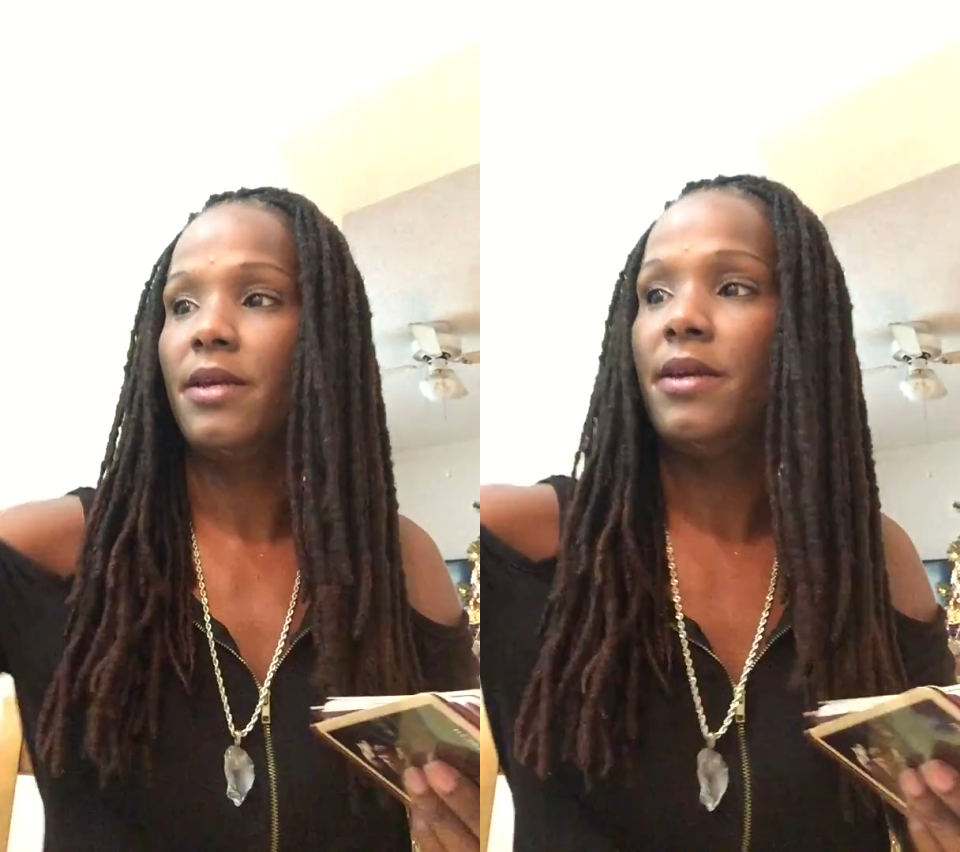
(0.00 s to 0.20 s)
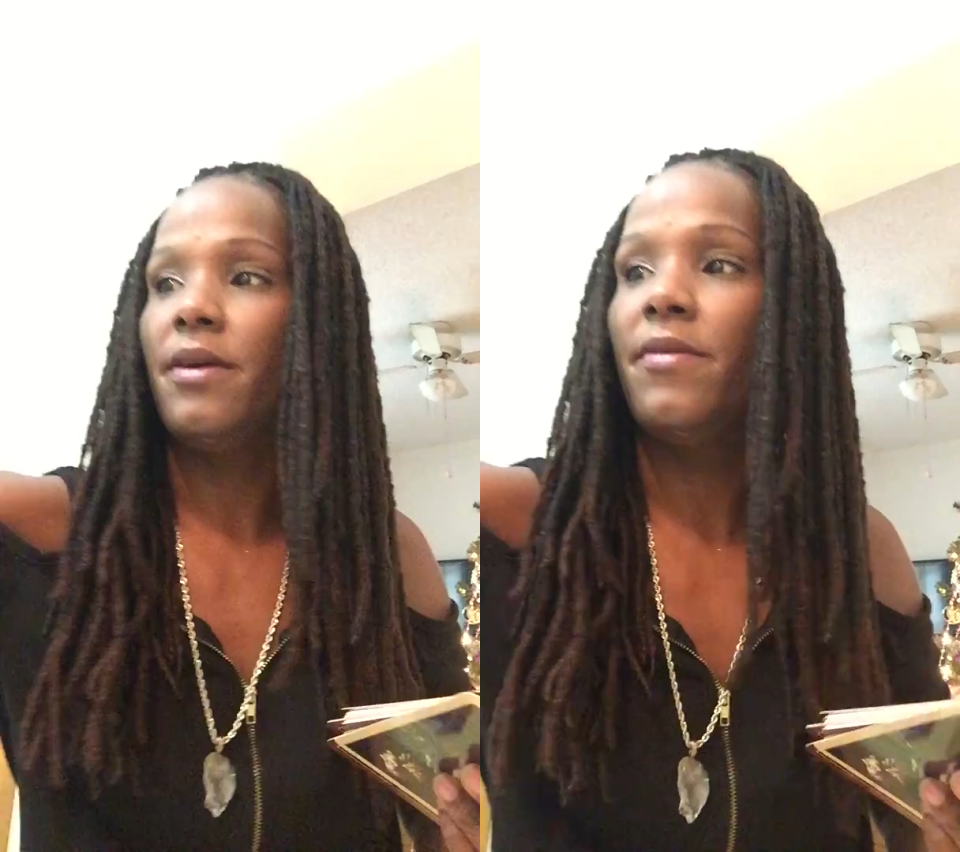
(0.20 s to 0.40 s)

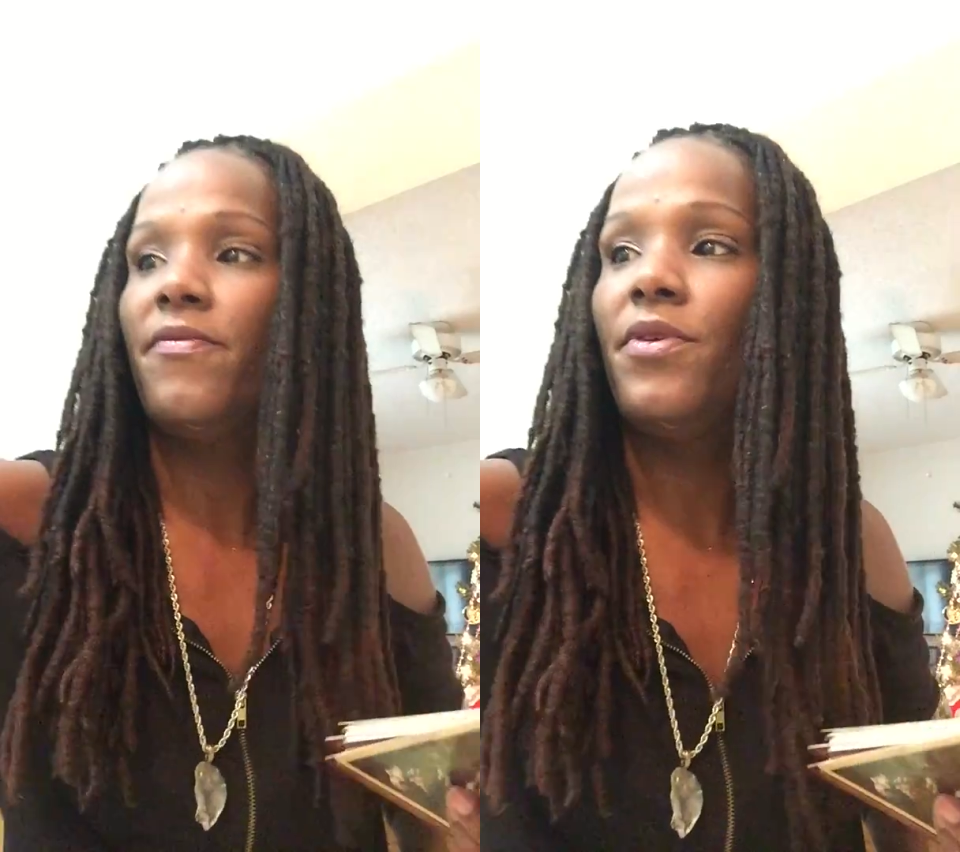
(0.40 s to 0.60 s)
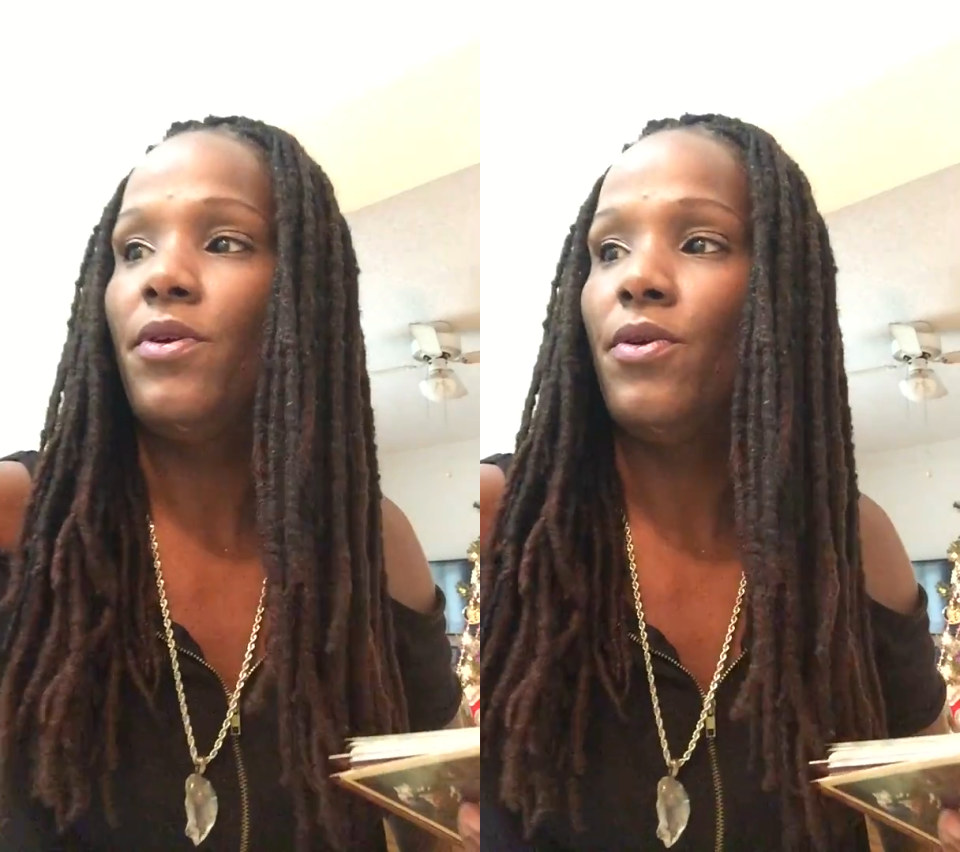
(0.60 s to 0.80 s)
of give
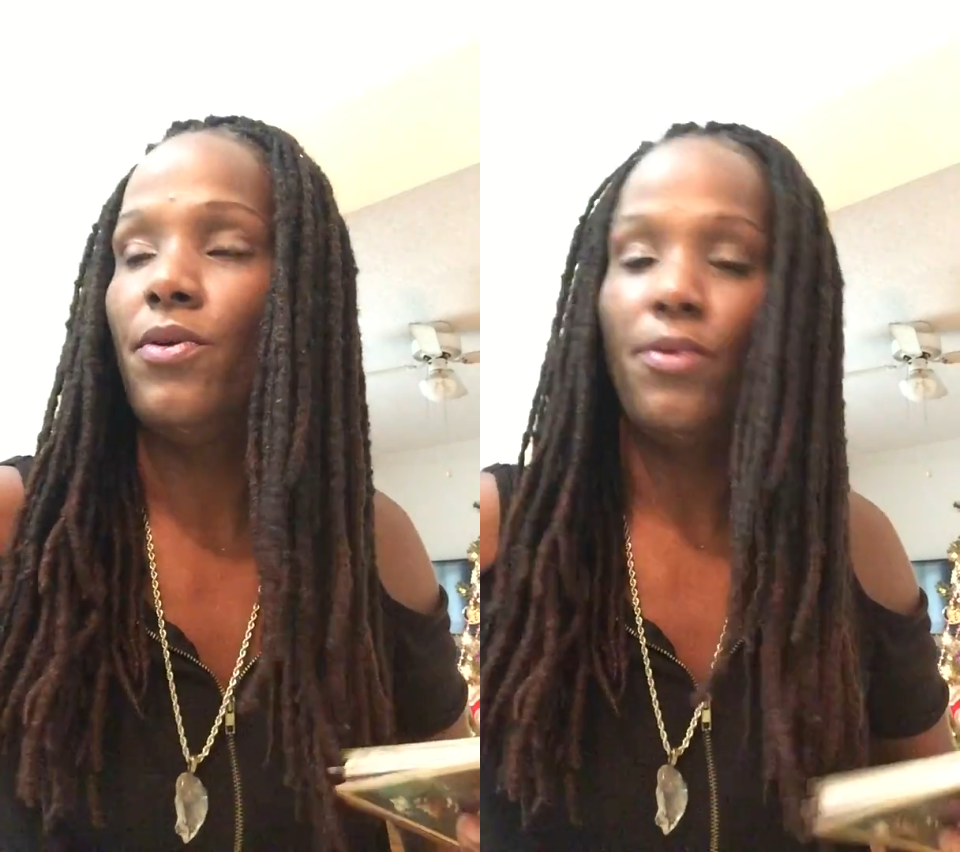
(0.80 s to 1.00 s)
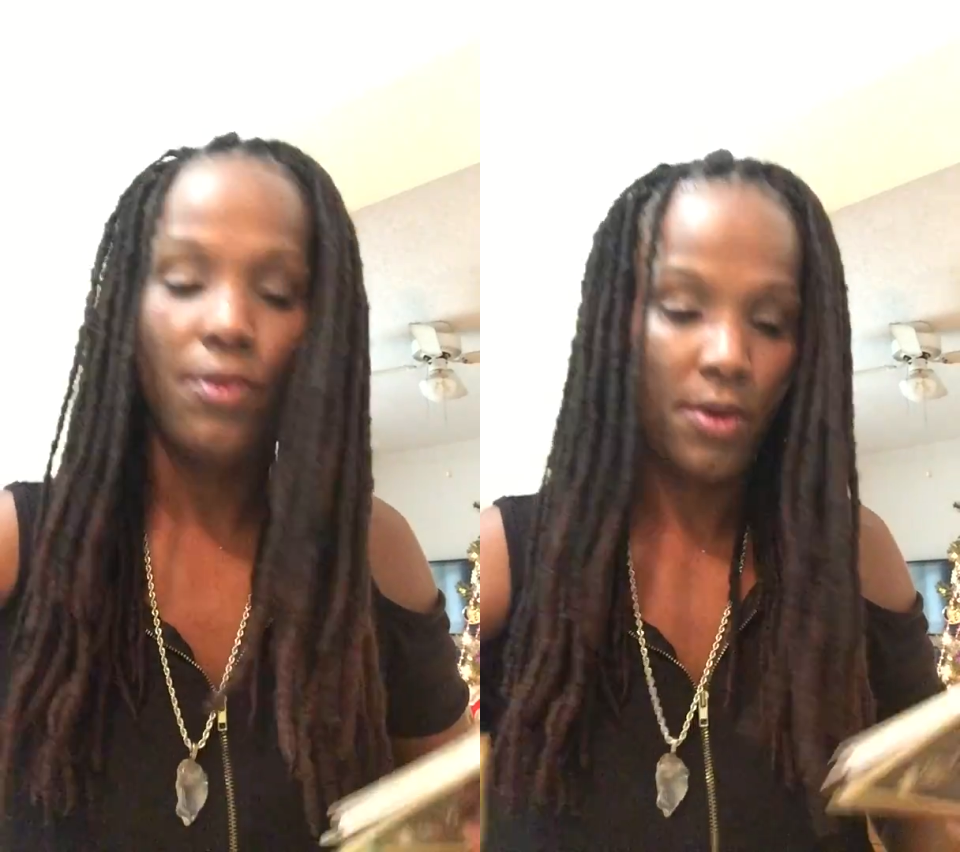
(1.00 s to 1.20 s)

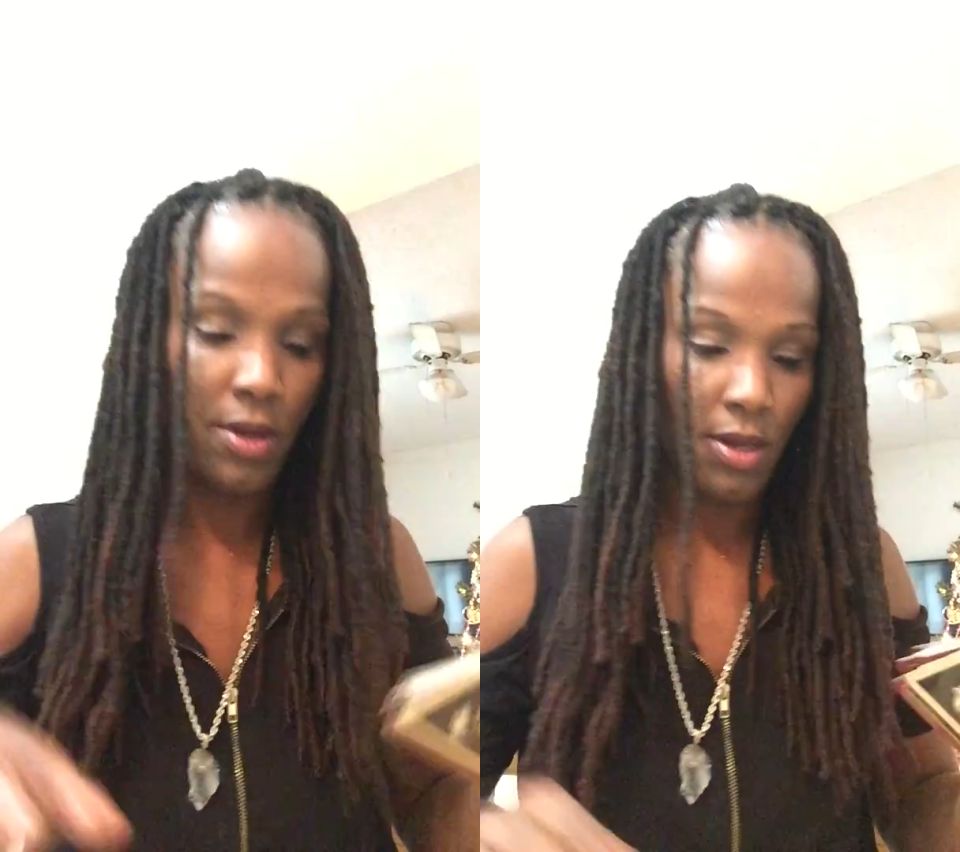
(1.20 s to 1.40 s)
you